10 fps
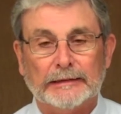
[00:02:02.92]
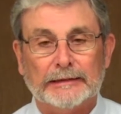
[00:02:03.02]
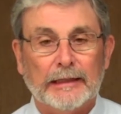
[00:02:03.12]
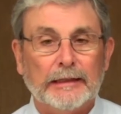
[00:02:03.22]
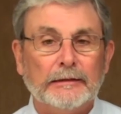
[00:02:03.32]

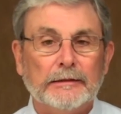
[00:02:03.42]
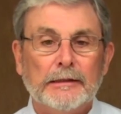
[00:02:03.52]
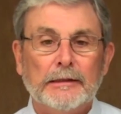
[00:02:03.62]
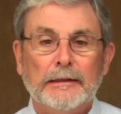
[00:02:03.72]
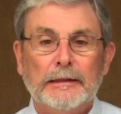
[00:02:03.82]
Second,
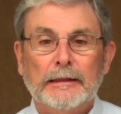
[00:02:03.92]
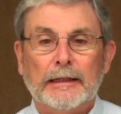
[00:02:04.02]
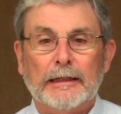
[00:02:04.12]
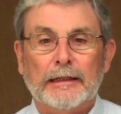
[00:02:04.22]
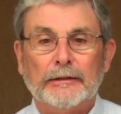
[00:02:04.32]

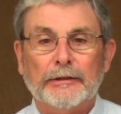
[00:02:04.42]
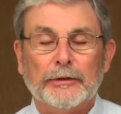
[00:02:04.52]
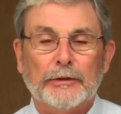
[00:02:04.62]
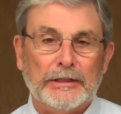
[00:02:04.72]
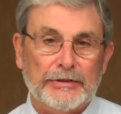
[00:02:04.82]

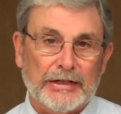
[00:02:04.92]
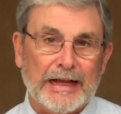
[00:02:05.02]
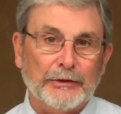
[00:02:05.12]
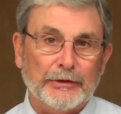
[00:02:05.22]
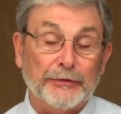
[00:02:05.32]
thoroughly
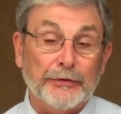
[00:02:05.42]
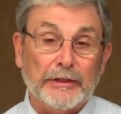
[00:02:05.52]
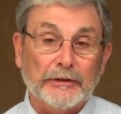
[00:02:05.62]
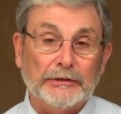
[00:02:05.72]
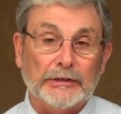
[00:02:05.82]
scout the
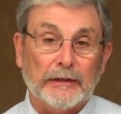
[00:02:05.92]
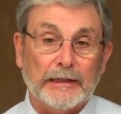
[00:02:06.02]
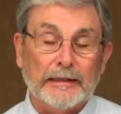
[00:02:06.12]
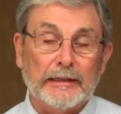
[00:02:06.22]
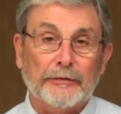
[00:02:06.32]
fields that are
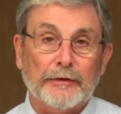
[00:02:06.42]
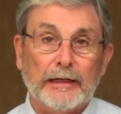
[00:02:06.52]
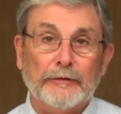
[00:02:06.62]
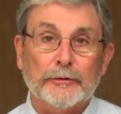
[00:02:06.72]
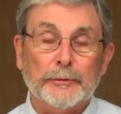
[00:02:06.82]

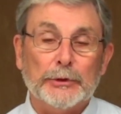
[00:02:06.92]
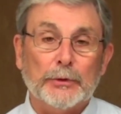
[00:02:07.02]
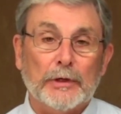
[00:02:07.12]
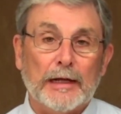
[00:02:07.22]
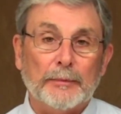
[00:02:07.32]
identified for
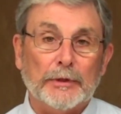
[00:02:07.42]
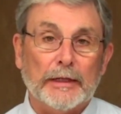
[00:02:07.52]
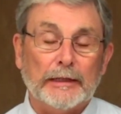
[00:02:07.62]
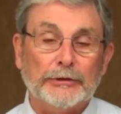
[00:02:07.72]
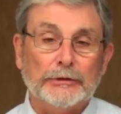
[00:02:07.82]
manure
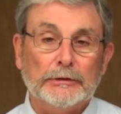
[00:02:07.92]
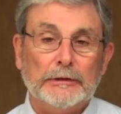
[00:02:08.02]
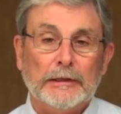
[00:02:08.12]
application